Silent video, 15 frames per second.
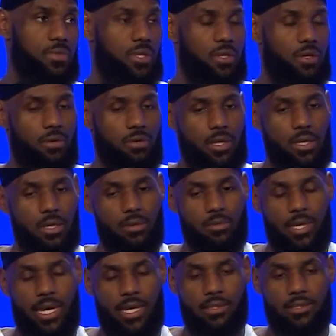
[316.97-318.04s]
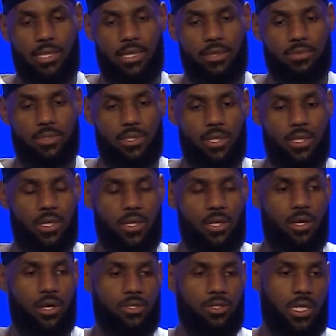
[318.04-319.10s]
You know, a lot of teams
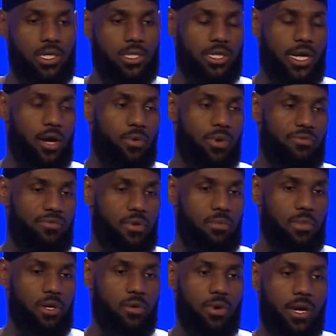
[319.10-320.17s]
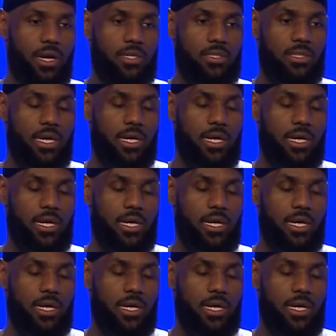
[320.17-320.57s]
are trying to shy away from the mid-range.